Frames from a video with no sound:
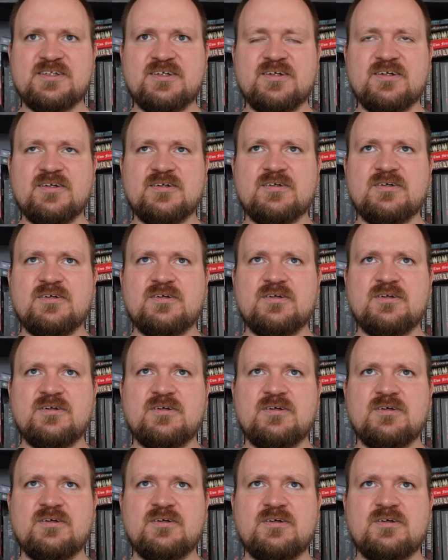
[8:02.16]
a
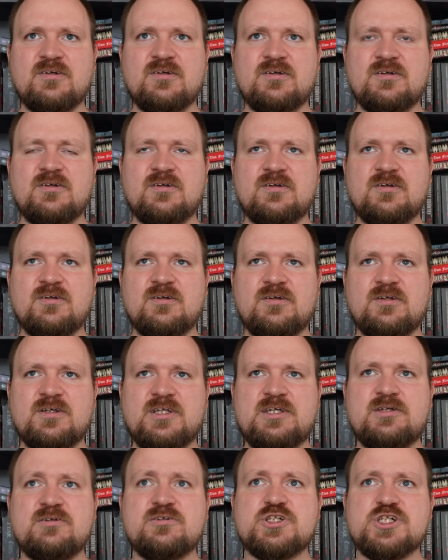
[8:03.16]

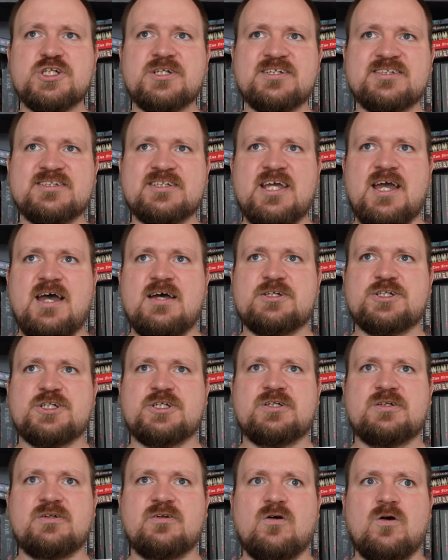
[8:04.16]
huge discussion,